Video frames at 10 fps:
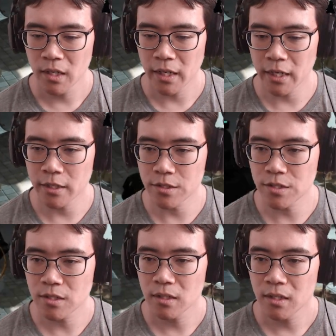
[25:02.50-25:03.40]
And
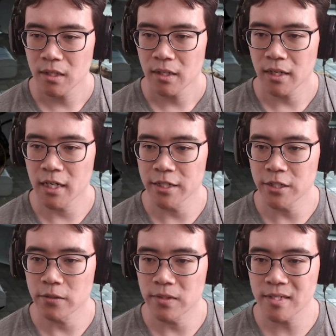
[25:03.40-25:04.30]

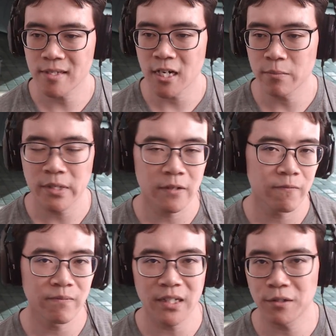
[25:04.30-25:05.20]
this zombie
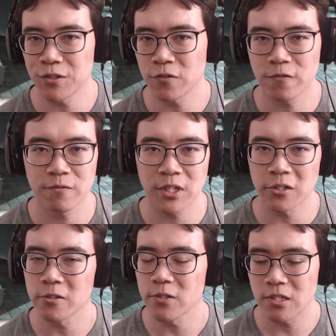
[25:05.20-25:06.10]
they could have
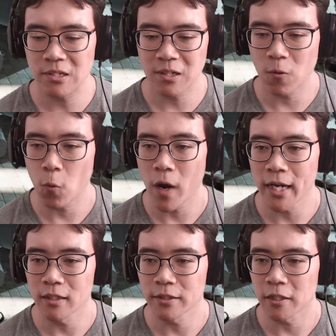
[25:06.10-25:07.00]
killed a
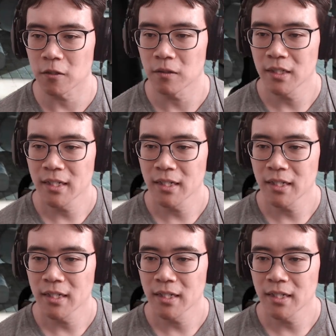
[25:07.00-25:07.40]
while ago,